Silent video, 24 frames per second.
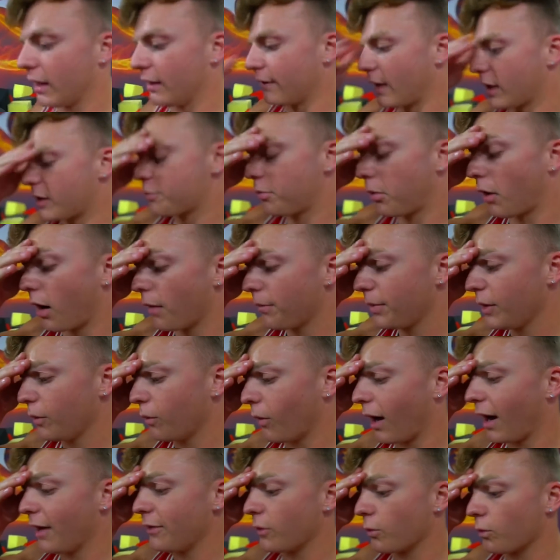that's probably
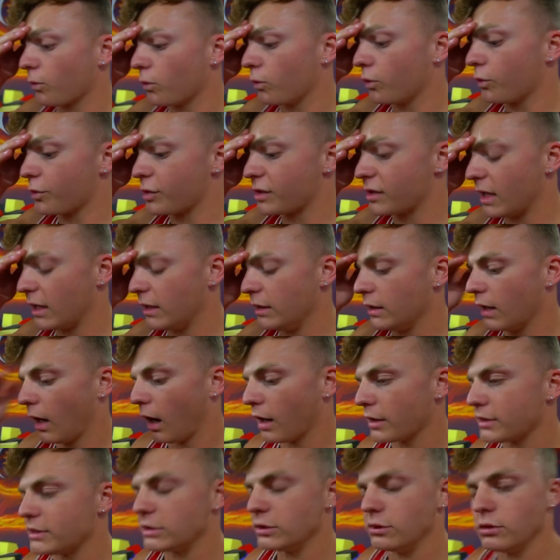why the rules say
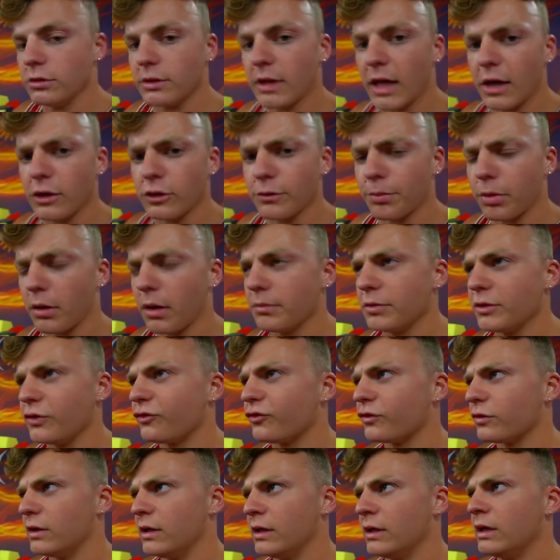not to do that. You probably
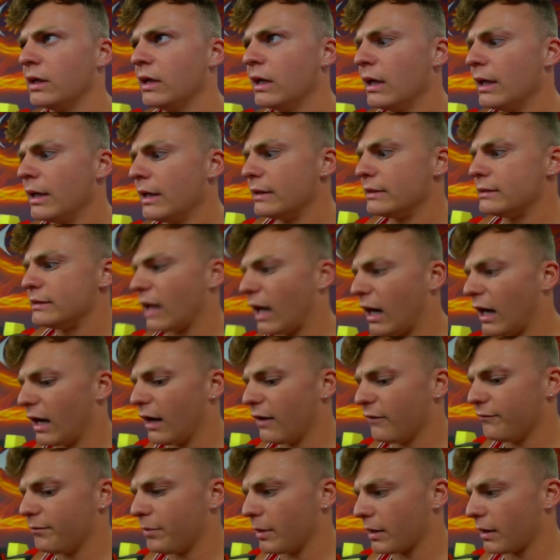shouldn't
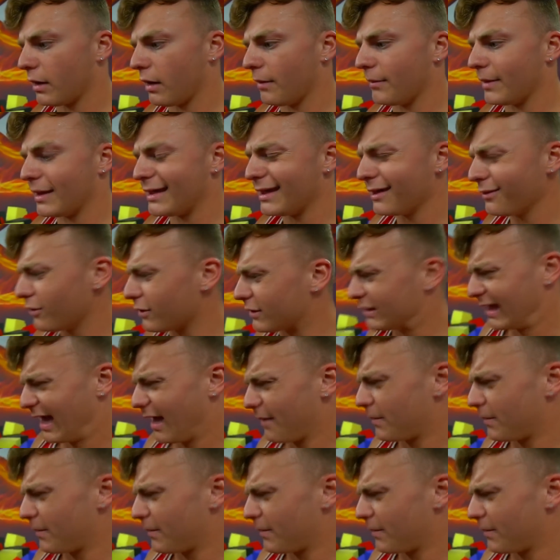dive, but um, it didn't look that